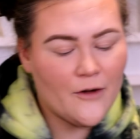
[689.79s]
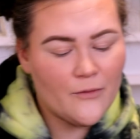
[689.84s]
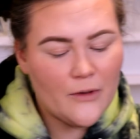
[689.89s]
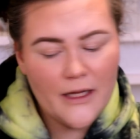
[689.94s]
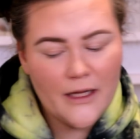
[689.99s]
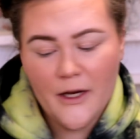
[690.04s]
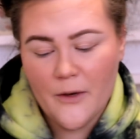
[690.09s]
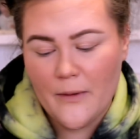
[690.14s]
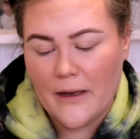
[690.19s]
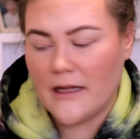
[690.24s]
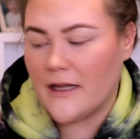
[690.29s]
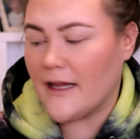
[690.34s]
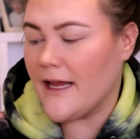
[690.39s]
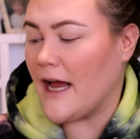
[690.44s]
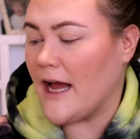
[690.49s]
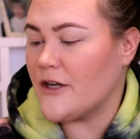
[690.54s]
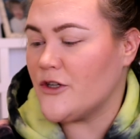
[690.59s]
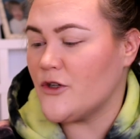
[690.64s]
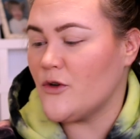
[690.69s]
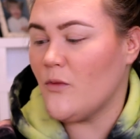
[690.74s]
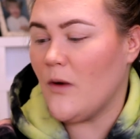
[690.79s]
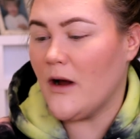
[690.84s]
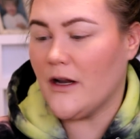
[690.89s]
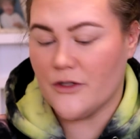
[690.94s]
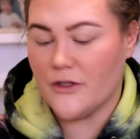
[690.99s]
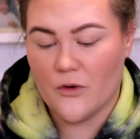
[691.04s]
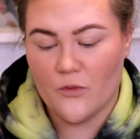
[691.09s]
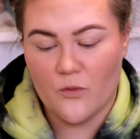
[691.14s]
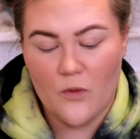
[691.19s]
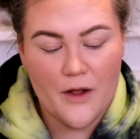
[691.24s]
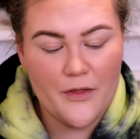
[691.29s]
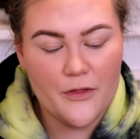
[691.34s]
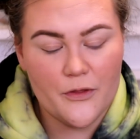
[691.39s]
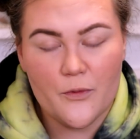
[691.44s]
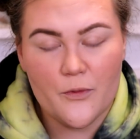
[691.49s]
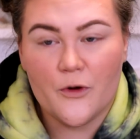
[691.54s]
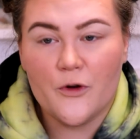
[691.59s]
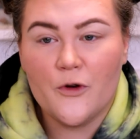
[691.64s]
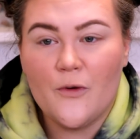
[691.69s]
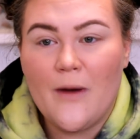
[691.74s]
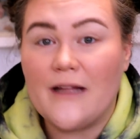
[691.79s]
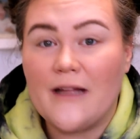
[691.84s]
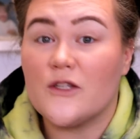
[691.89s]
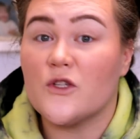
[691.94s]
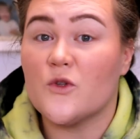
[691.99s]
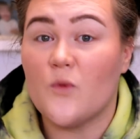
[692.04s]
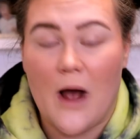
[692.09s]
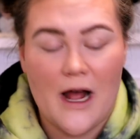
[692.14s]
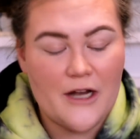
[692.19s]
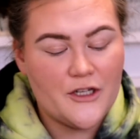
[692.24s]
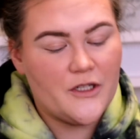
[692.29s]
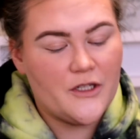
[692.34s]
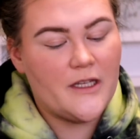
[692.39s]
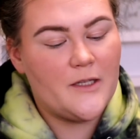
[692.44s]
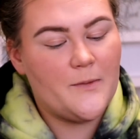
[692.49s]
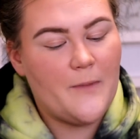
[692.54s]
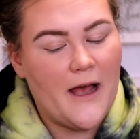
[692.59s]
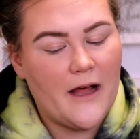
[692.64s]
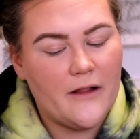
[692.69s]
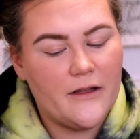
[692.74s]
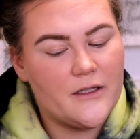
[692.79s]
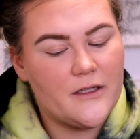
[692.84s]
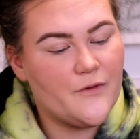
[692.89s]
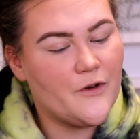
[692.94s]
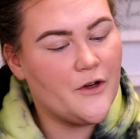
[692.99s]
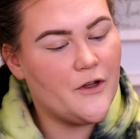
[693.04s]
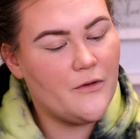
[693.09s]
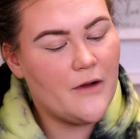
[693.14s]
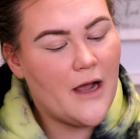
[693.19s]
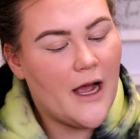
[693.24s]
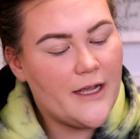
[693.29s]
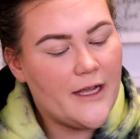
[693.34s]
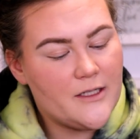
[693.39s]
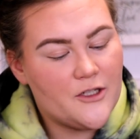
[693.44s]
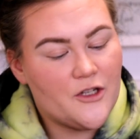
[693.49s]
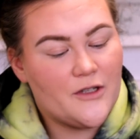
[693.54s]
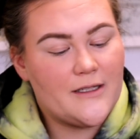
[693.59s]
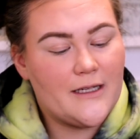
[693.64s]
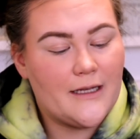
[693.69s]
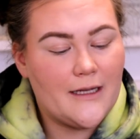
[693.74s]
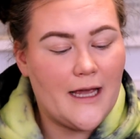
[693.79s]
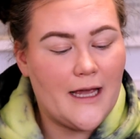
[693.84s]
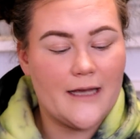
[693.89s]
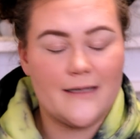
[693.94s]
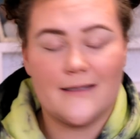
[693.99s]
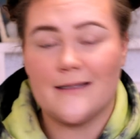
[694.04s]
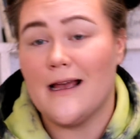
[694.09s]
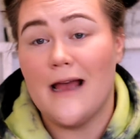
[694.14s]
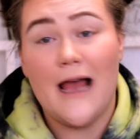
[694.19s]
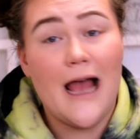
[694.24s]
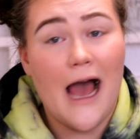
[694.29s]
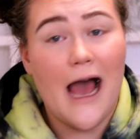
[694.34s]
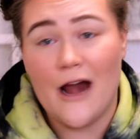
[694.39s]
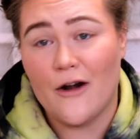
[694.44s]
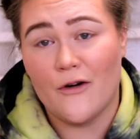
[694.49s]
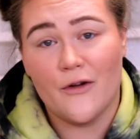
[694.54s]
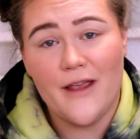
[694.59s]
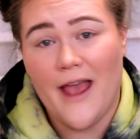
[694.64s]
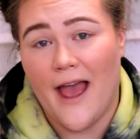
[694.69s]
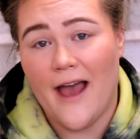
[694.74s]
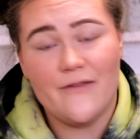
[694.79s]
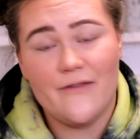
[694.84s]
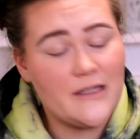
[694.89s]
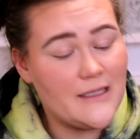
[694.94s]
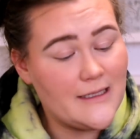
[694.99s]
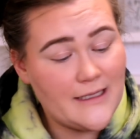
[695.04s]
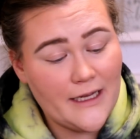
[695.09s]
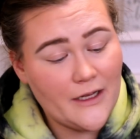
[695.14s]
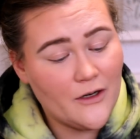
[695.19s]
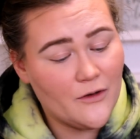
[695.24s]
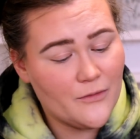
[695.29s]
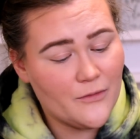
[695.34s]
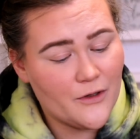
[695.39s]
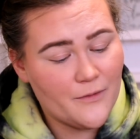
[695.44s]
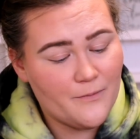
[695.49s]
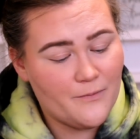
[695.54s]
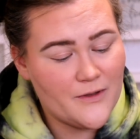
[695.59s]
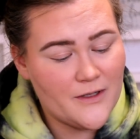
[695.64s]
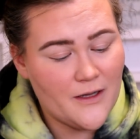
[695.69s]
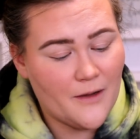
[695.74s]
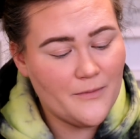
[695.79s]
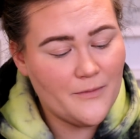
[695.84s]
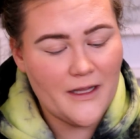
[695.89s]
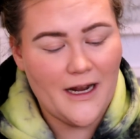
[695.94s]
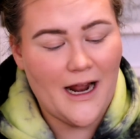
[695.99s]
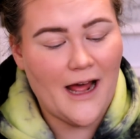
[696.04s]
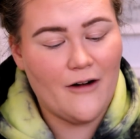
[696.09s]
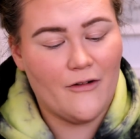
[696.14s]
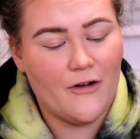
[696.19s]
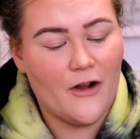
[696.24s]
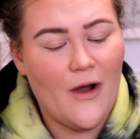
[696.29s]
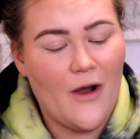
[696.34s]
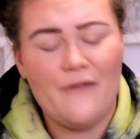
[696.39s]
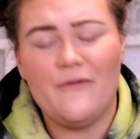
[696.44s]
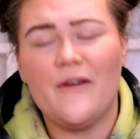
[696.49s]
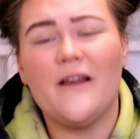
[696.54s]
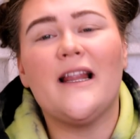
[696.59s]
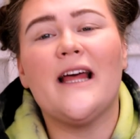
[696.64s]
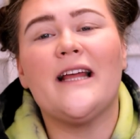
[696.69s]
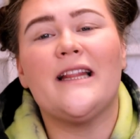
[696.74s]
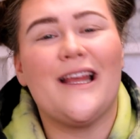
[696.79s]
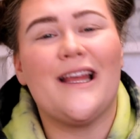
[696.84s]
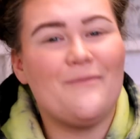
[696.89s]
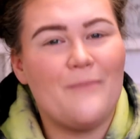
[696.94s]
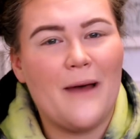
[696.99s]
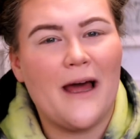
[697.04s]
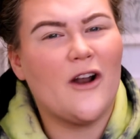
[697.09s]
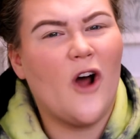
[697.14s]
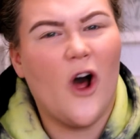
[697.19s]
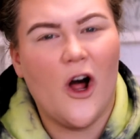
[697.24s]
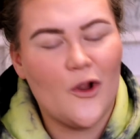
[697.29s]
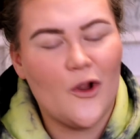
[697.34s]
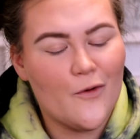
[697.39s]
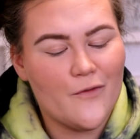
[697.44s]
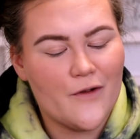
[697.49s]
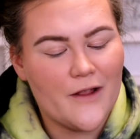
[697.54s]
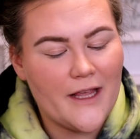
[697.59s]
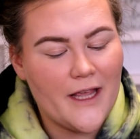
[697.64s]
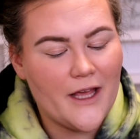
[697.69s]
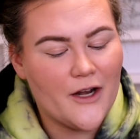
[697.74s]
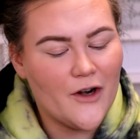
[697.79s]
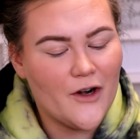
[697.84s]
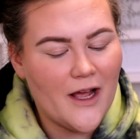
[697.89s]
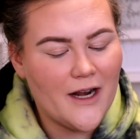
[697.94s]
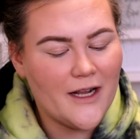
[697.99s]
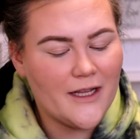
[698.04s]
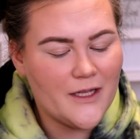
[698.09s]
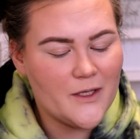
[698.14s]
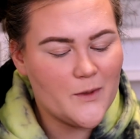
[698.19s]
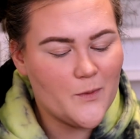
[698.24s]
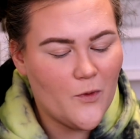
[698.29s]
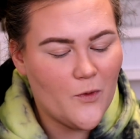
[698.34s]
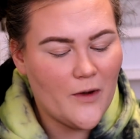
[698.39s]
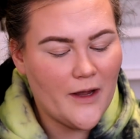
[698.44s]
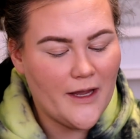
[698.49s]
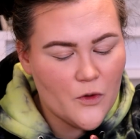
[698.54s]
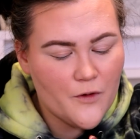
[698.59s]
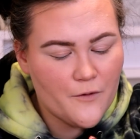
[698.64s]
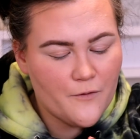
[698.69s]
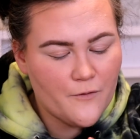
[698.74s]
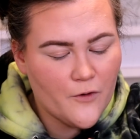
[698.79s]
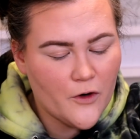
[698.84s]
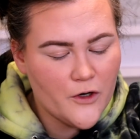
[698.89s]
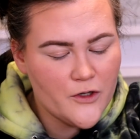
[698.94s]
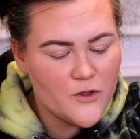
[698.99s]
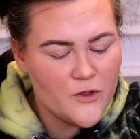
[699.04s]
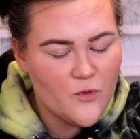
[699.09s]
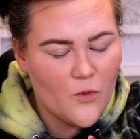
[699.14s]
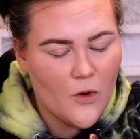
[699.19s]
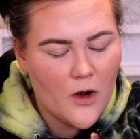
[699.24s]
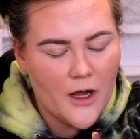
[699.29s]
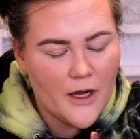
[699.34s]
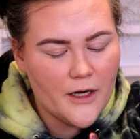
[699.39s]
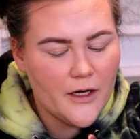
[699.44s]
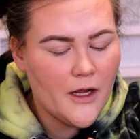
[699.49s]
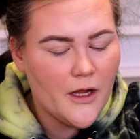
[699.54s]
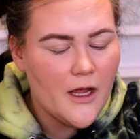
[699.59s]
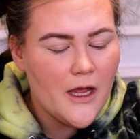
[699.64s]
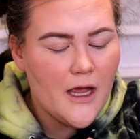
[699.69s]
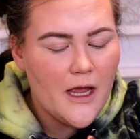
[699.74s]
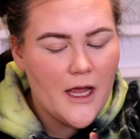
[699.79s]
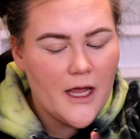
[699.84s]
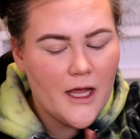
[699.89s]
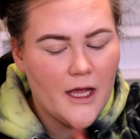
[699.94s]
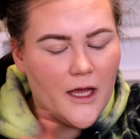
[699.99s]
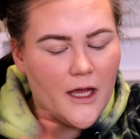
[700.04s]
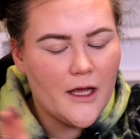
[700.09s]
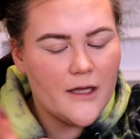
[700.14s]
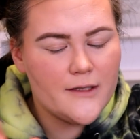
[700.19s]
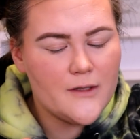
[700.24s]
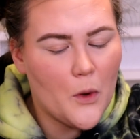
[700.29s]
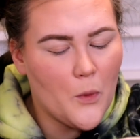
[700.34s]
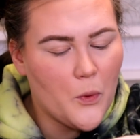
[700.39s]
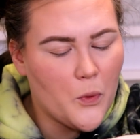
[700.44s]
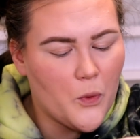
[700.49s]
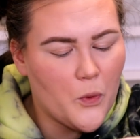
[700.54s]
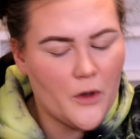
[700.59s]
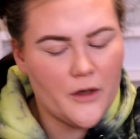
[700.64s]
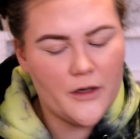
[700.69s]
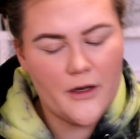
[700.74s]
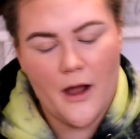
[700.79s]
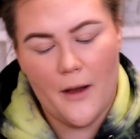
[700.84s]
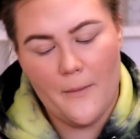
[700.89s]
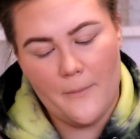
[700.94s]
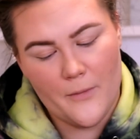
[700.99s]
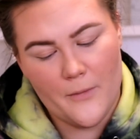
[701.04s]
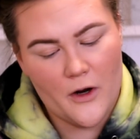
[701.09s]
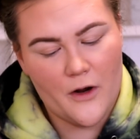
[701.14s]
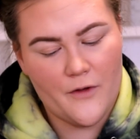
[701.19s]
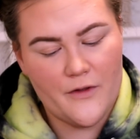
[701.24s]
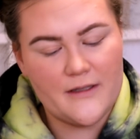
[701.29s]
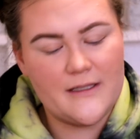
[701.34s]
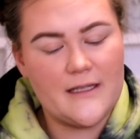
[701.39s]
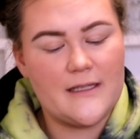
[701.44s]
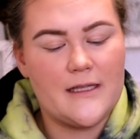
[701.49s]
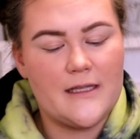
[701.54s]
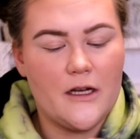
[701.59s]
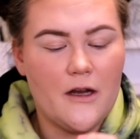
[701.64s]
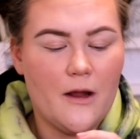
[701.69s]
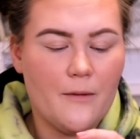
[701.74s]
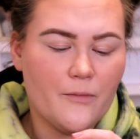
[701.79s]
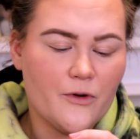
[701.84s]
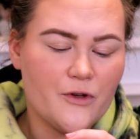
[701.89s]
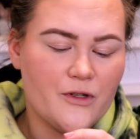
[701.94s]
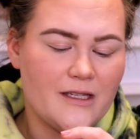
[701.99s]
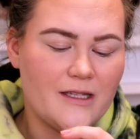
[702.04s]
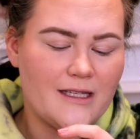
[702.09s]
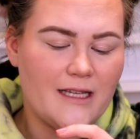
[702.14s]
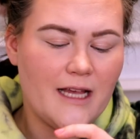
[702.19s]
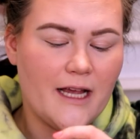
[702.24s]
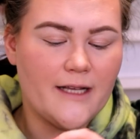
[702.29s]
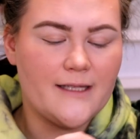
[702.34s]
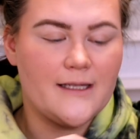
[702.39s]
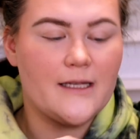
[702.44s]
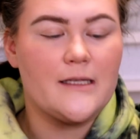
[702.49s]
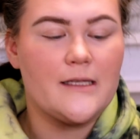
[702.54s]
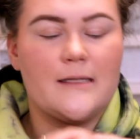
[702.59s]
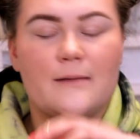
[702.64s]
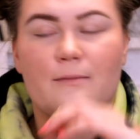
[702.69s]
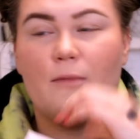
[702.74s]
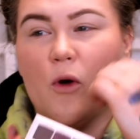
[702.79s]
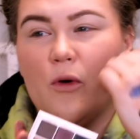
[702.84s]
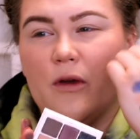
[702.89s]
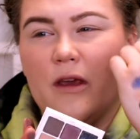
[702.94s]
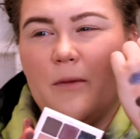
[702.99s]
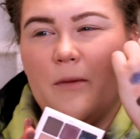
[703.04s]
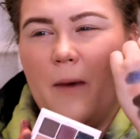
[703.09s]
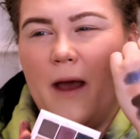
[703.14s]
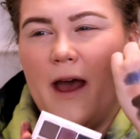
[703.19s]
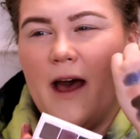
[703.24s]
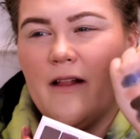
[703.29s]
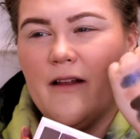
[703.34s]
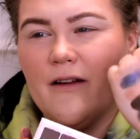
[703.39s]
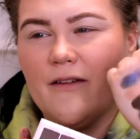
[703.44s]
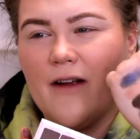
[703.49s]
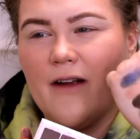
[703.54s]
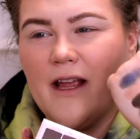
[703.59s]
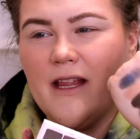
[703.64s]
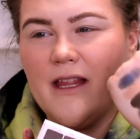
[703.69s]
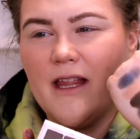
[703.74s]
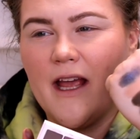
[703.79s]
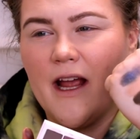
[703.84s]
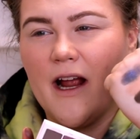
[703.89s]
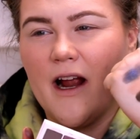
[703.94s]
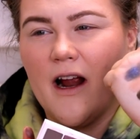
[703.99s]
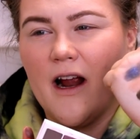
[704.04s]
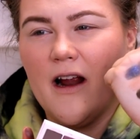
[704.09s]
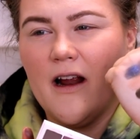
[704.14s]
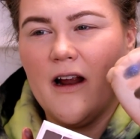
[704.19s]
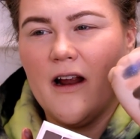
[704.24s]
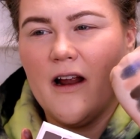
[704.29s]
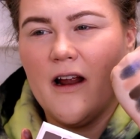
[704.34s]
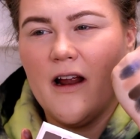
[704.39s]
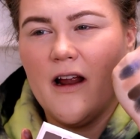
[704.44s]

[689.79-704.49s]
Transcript: And really quickly, I do want to run through and swatch these palettes for you guys just in case, I don't know, you haven't seen them or something. I don't know. I feel like they've been all over over the internet at this point. So the first one is number, this is the number six smoky palette right there.